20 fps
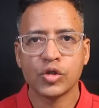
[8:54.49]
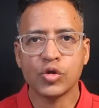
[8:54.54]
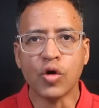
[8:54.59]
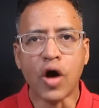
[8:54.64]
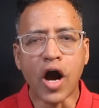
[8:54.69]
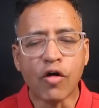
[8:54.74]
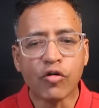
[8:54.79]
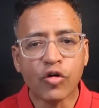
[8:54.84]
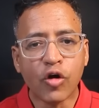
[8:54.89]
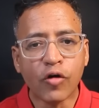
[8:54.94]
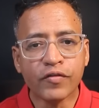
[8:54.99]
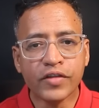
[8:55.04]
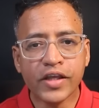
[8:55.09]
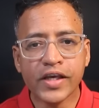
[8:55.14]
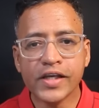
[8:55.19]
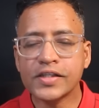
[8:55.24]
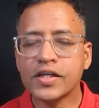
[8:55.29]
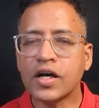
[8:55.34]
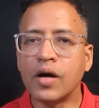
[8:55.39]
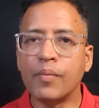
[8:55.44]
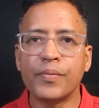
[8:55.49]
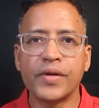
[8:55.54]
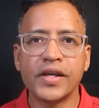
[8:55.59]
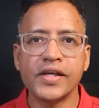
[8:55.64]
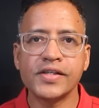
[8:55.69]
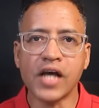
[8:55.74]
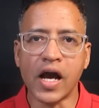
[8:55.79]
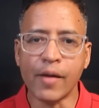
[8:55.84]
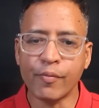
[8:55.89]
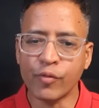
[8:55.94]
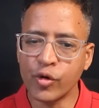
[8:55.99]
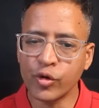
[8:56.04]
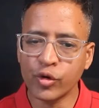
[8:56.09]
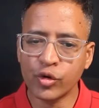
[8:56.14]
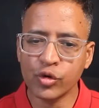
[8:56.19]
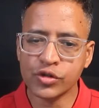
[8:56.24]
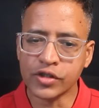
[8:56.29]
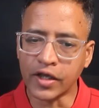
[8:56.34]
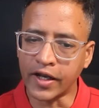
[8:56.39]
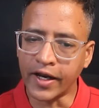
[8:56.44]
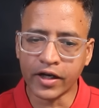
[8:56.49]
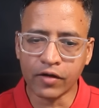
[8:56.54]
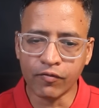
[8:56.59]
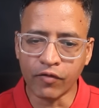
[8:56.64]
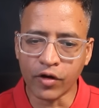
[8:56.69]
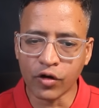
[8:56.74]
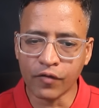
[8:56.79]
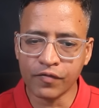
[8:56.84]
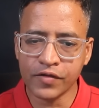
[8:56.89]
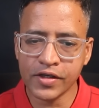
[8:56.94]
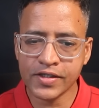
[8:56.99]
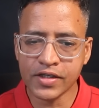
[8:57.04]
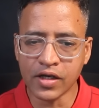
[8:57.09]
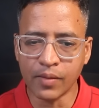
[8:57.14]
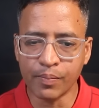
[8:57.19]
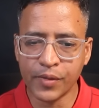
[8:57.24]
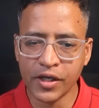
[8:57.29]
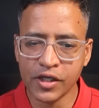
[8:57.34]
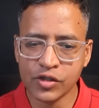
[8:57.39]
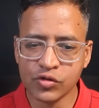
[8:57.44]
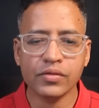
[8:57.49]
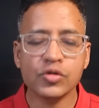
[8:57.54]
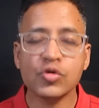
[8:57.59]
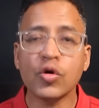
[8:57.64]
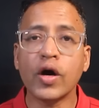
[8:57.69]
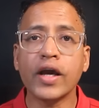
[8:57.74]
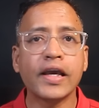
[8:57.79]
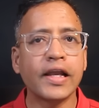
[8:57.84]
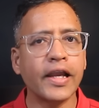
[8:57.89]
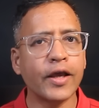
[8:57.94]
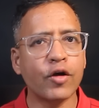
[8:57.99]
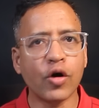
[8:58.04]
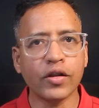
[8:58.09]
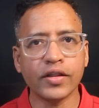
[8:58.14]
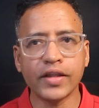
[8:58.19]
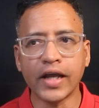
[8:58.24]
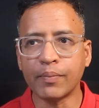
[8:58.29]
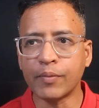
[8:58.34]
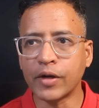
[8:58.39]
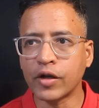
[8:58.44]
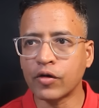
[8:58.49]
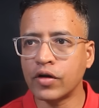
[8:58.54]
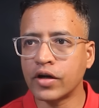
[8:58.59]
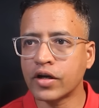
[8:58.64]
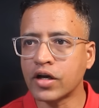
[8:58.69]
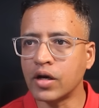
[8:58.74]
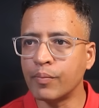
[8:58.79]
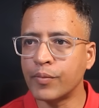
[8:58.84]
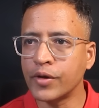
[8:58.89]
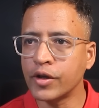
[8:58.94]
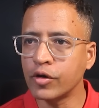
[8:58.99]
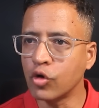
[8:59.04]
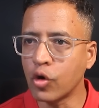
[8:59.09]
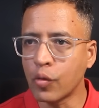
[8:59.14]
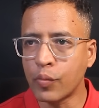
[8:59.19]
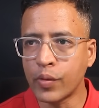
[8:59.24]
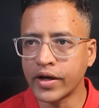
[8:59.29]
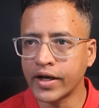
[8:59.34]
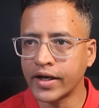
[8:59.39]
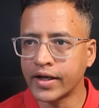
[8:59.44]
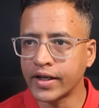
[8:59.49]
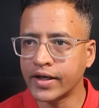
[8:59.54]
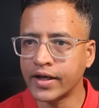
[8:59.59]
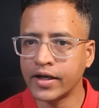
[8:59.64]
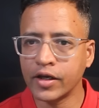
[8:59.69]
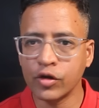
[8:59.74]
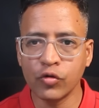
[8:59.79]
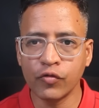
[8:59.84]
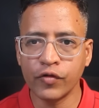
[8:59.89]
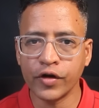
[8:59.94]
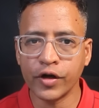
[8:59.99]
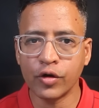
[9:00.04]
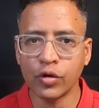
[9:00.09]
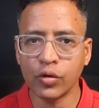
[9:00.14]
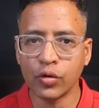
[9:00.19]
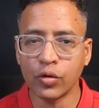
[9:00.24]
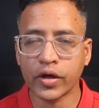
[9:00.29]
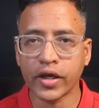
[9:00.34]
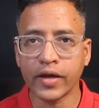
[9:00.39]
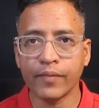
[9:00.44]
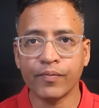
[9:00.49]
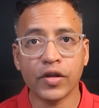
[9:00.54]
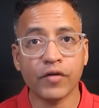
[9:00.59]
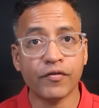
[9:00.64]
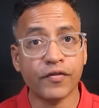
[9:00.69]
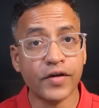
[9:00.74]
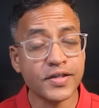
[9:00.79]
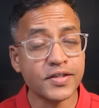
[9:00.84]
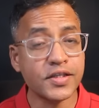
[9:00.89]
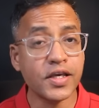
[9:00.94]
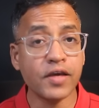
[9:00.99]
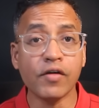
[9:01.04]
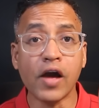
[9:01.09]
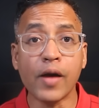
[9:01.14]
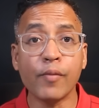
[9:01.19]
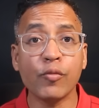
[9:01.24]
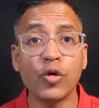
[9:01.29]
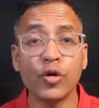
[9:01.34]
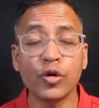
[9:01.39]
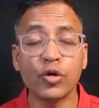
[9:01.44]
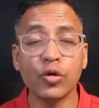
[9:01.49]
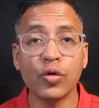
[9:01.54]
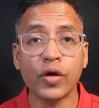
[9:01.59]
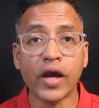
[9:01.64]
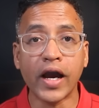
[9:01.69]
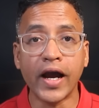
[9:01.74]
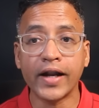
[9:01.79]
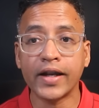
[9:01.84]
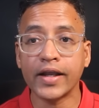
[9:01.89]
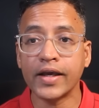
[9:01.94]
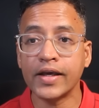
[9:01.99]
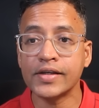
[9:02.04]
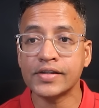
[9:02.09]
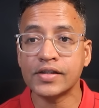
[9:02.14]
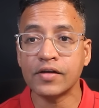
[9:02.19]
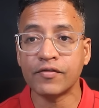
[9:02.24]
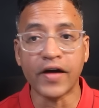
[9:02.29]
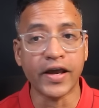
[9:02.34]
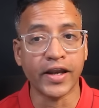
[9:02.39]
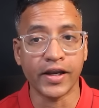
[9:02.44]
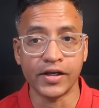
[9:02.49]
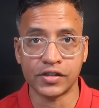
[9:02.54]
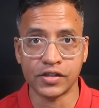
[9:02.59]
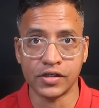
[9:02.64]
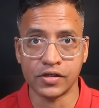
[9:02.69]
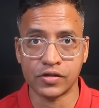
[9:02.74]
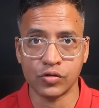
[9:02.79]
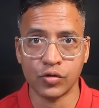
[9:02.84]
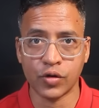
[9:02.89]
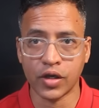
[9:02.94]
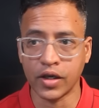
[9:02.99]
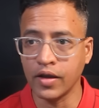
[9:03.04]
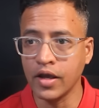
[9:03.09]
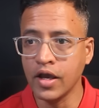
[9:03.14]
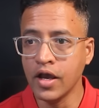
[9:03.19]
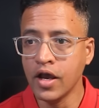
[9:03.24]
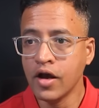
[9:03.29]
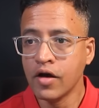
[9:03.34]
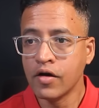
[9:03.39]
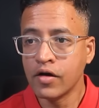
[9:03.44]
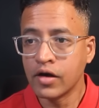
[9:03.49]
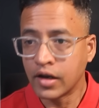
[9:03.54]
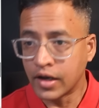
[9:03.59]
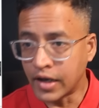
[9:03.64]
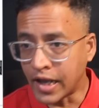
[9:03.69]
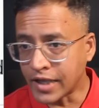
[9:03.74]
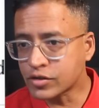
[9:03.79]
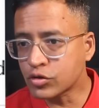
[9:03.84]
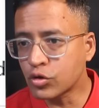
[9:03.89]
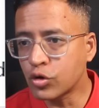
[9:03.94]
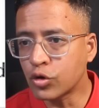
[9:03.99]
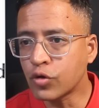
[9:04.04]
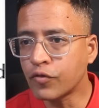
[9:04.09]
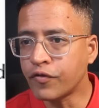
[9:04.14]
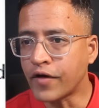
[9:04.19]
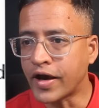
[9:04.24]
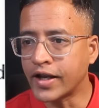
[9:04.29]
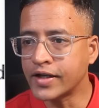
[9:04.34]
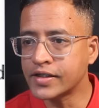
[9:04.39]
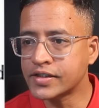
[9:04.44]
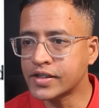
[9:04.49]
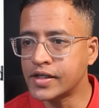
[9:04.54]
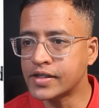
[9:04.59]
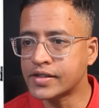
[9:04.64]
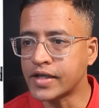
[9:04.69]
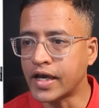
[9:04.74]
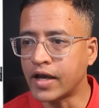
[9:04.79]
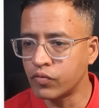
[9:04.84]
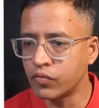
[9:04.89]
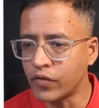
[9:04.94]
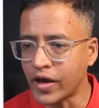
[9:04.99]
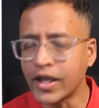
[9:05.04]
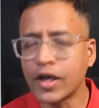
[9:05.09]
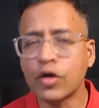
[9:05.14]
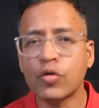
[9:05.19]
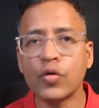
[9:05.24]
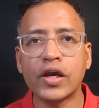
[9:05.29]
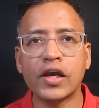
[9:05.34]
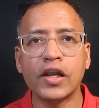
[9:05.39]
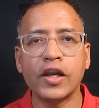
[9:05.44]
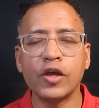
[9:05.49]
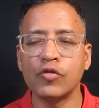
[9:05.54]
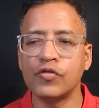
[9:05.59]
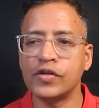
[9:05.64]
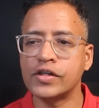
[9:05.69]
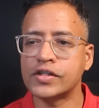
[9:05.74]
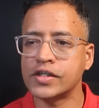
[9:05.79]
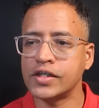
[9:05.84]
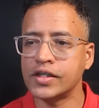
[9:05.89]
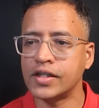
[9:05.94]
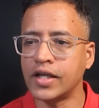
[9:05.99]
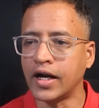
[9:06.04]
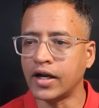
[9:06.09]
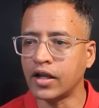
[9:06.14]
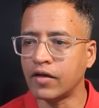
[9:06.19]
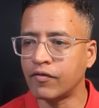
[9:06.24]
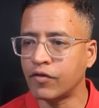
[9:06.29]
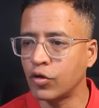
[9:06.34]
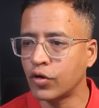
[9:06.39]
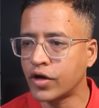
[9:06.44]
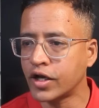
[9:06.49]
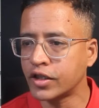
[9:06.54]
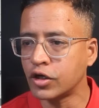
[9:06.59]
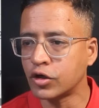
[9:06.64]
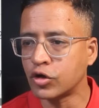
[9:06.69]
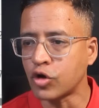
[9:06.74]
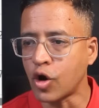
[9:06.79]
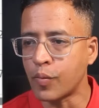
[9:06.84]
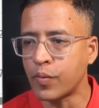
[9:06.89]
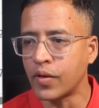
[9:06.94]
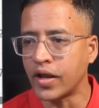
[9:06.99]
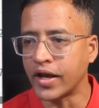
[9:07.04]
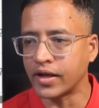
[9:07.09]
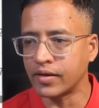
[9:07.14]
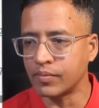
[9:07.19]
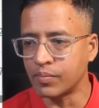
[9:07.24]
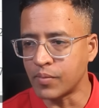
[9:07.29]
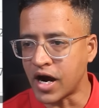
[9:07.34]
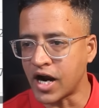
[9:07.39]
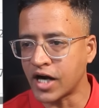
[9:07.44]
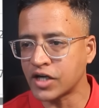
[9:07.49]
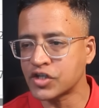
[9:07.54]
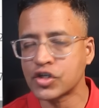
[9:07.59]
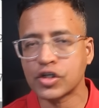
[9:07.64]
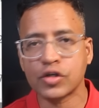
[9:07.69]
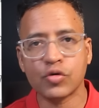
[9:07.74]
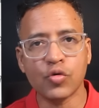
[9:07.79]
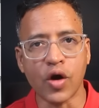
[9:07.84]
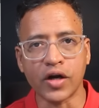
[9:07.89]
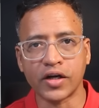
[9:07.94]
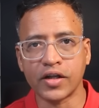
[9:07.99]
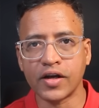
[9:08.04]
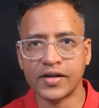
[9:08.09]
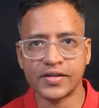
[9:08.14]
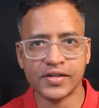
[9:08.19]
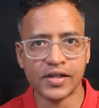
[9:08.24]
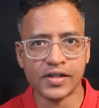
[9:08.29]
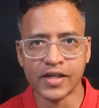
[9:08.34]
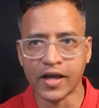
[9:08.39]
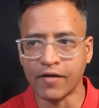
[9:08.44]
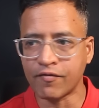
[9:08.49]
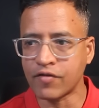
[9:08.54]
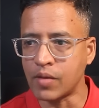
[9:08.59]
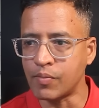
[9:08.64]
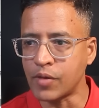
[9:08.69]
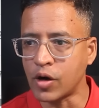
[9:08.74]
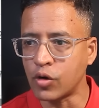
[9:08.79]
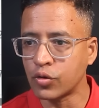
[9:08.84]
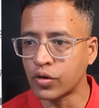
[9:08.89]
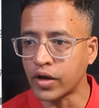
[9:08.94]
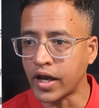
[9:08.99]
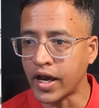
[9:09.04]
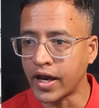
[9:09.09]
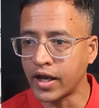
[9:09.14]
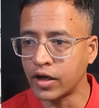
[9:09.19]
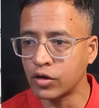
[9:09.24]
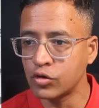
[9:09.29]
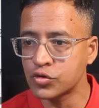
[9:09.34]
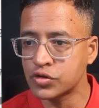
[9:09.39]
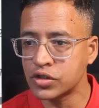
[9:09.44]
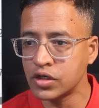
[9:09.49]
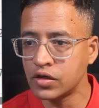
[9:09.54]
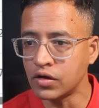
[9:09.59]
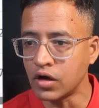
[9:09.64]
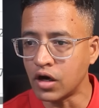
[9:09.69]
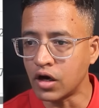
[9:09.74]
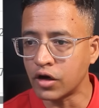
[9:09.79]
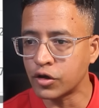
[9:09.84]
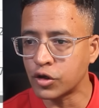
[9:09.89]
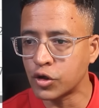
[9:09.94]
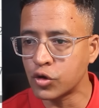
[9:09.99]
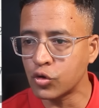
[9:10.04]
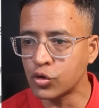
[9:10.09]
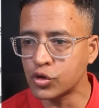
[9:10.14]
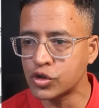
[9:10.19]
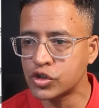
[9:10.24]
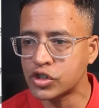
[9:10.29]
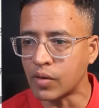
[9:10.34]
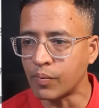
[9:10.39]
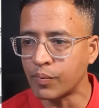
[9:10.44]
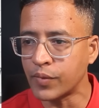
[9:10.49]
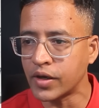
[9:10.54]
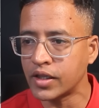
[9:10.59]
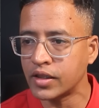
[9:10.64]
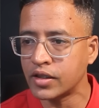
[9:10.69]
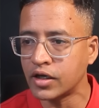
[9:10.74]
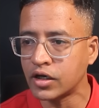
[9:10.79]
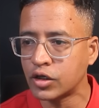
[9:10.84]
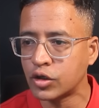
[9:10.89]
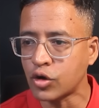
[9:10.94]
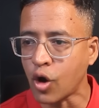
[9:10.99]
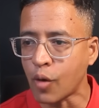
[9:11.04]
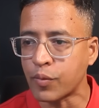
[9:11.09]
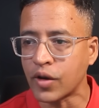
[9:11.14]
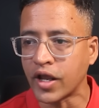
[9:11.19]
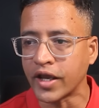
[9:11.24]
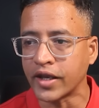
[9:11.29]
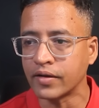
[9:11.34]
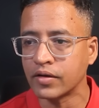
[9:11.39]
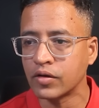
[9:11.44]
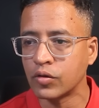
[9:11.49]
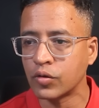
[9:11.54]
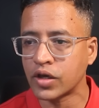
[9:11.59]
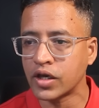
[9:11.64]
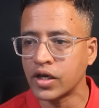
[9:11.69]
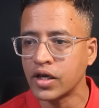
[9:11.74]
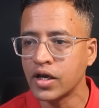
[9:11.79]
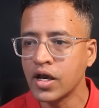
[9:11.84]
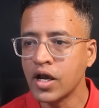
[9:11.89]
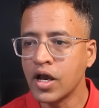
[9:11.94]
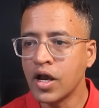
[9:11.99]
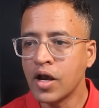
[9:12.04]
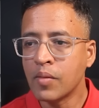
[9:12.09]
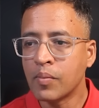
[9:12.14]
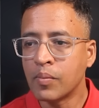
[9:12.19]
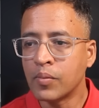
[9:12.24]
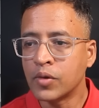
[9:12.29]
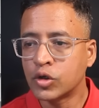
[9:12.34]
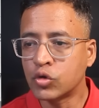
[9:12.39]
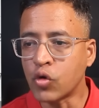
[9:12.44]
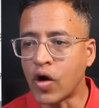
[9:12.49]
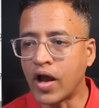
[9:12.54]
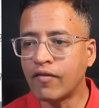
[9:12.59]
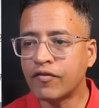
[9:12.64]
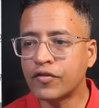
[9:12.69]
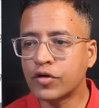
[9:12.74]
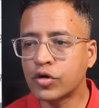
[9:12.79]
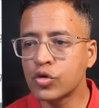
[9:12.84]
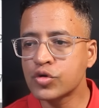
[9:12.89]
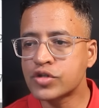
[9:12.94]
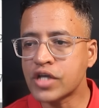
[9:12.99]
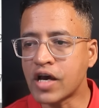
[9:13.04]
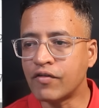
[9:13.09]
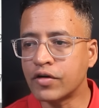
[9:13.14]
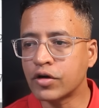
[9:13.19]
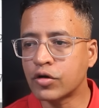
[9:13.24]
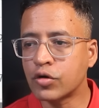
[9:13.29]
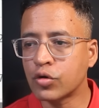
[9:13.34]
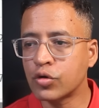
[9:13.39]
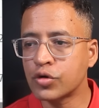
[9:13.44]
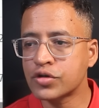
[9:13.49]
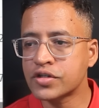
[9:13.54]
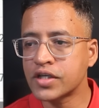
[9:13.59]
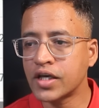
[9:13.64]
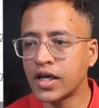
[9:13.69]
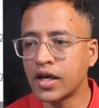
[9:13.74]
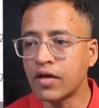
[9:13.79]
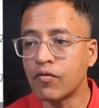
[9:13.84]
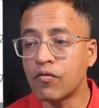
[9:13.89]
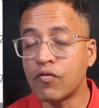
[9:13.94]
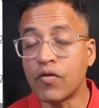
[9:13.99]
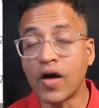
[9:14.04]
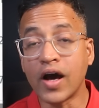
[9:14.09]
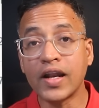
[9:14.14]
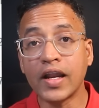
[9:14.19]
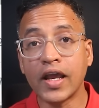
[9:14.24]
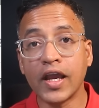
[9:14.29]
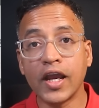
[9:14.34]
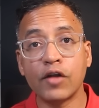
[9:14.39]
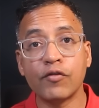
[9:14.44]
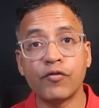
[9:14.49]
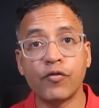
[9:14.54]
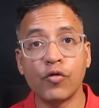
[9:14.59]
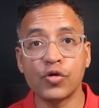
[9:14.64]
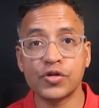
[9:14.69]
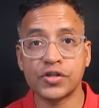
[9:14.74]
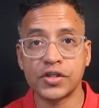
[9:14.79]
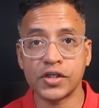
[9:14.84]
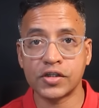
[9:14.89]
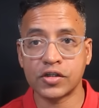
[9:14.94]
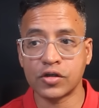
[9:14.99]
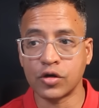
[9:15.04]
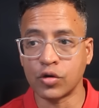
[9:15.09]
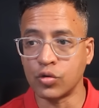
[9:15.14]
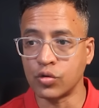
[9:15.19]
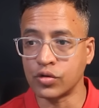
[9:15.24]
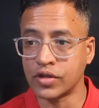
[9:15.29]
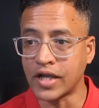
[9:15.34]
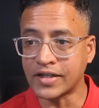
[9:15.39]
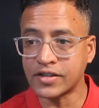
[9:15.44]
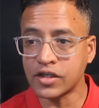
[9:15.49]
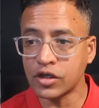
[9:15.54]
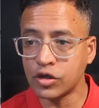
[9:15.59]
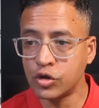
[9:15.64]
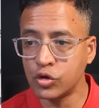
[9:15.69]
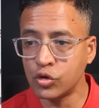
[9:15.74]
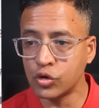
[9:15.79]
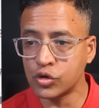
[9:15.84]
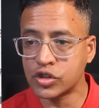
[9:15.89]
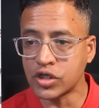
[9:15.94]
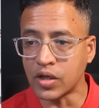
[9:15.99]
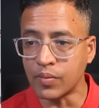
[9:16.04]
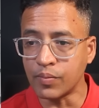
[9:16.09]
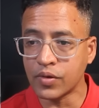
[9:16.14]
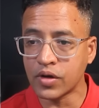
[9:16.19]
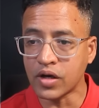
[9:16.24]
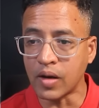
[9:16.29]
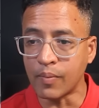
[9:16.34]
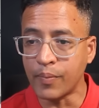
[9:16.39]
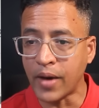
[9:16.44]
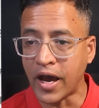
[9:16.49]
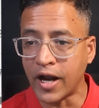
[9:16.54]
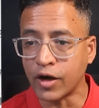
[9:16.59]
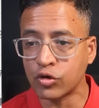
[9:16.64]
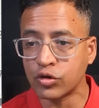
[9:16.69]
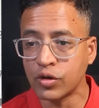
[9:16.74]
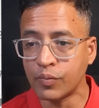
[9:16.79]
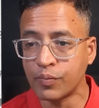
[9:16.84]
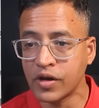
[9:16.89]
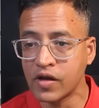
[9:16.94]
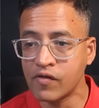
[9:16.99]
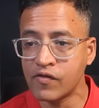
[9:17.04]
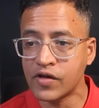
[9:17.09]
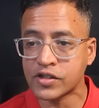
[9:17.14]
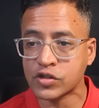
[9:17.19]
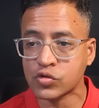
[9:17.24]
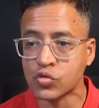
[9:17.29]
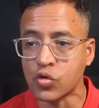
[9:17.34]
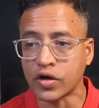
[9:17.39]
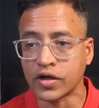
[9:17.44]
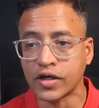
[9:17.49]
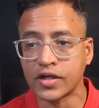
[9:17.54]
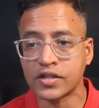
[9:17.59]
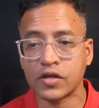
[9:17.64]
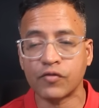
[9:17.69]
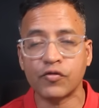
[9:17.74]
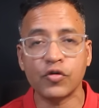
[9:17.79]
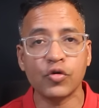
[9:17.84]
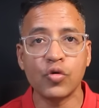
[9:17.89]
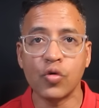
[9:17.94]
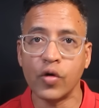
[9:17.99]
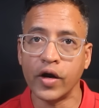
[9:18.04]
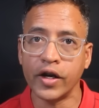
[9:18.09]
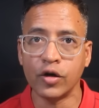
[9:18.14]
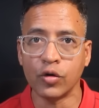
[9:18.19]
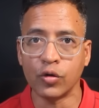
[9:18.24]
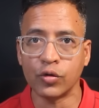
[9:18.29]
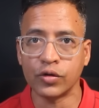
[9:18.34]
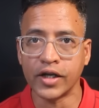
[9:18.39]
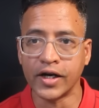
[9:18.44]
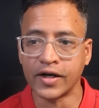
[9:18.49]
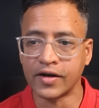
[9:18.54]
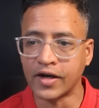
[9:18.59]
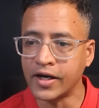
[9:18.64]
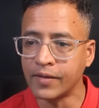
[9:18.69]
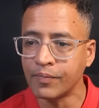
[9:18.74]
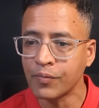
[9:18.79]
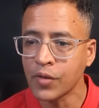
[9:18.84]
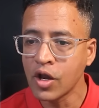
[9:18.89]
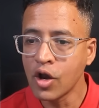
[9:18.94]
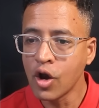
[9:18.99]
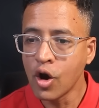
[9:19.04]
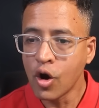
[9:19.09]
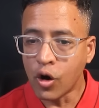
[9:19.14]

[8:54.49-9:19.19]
So out of these companies, I'm going to select one of these companies. So I click on that particular company, open it in a new window. Okay, the first thing I'm going to look at is the financials. Okay, let's go to financials, very quickly you will see that if you look at the top line, March quarter results have come out and you see a huge jump in the top line. Okay, 1227 crores say 1846 crore. That's a huge jump compared to the previous quarters if you go and note that, right?